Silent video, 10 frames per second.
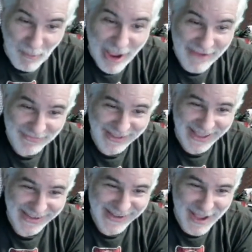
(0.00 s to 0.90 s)
wife
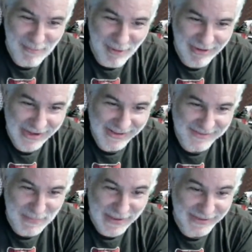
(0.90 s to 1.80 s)
that I'm already
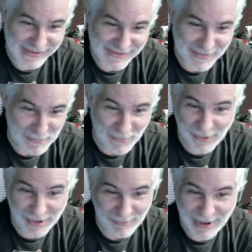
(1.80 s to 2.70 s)
expanded to the
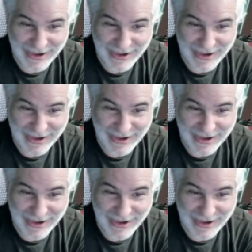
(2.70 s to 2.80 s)
point where